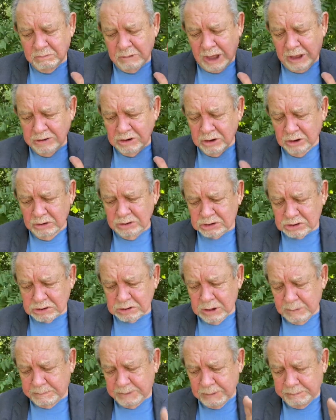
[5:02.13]
a new,
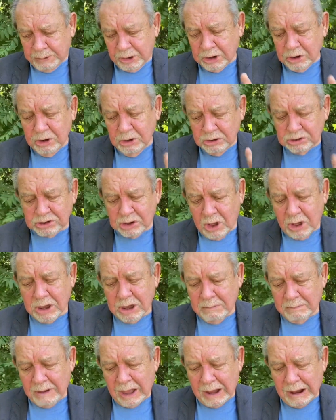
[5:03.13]
put a new song
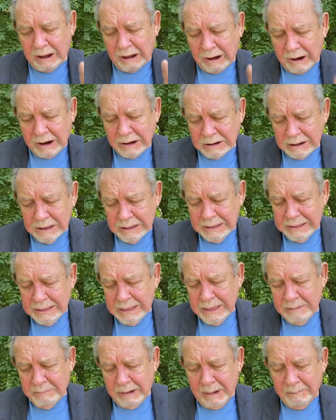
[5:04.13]
in my heart,
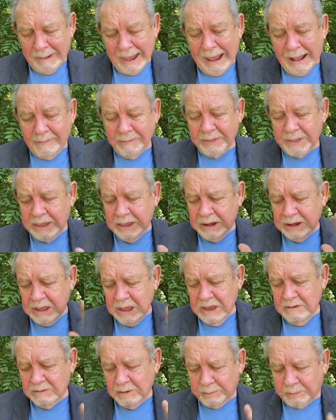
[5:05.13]
my mouth, and
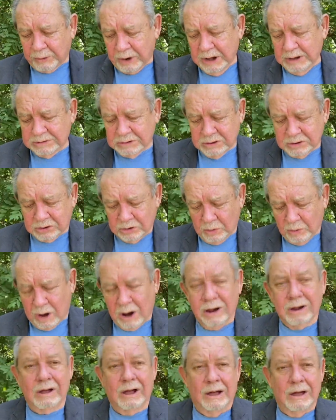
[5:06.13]
even praise unto
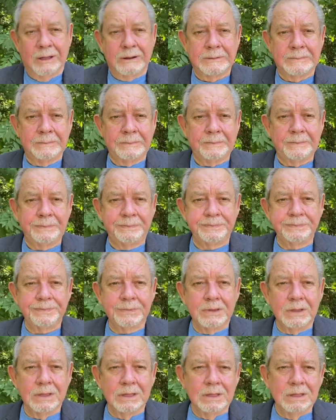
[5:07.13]
our God.
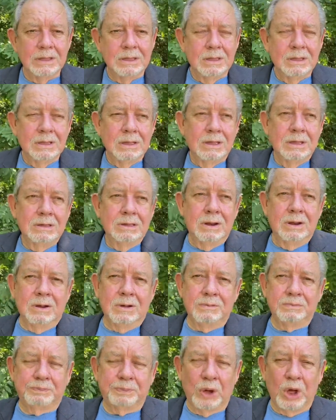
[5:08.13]
You know,
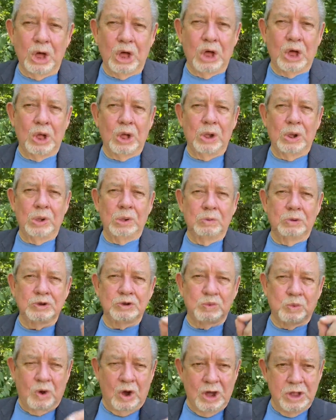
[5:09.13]
Paul
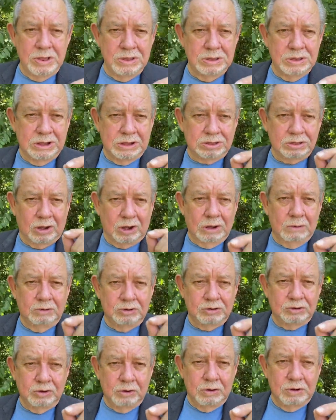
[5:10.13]
was one that thought he was
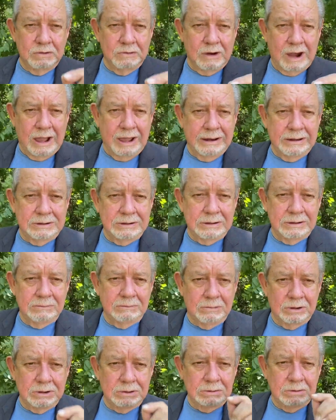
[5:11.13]
doing right, and
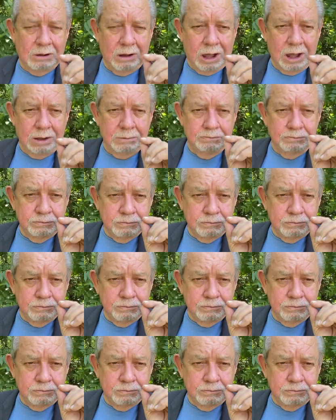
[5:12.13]
when God